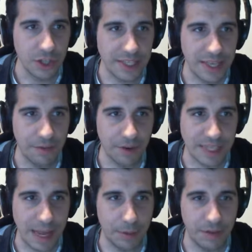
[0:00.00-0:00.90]
let's say, for
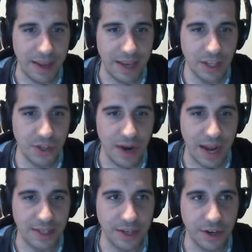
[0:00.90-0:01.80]
example, if I
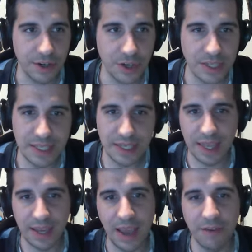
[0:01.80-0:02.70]
interact here, you can see
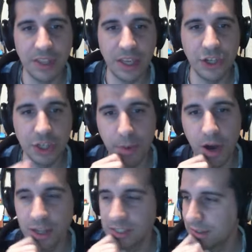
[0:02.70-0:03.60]
like everything just
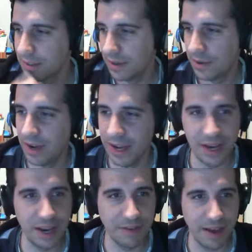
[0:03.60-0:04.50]
paused, right?
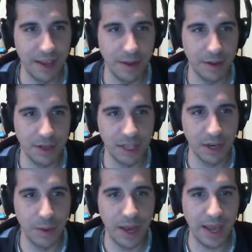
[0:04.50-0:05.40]
And if I click
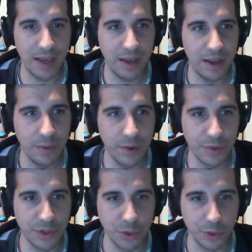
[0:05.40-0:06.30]
away, we
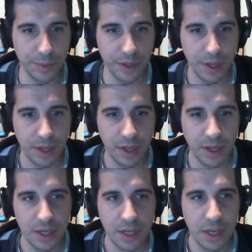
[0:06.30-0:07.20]
resume.
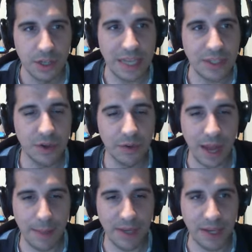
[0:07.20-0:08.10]
So that's sort of what
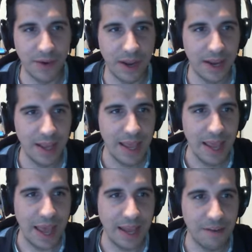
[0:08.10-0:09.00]
I mean, right?
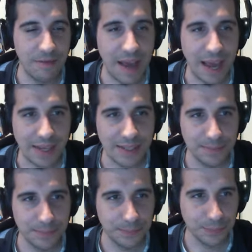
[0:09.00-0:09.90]
And in fact,
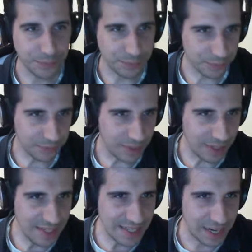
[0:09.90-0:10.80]

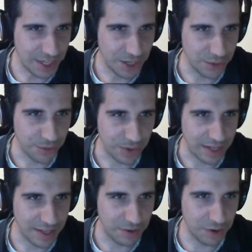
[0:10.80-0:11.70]
this is kind of cute, right?
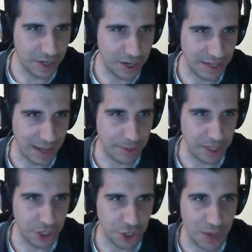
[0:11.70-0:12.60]
If you go here to
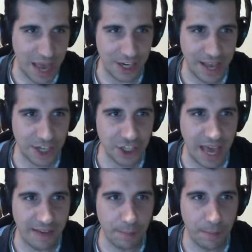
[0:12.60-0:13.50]
emulation, you actually
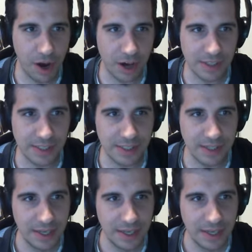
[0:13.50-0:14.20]
have a paused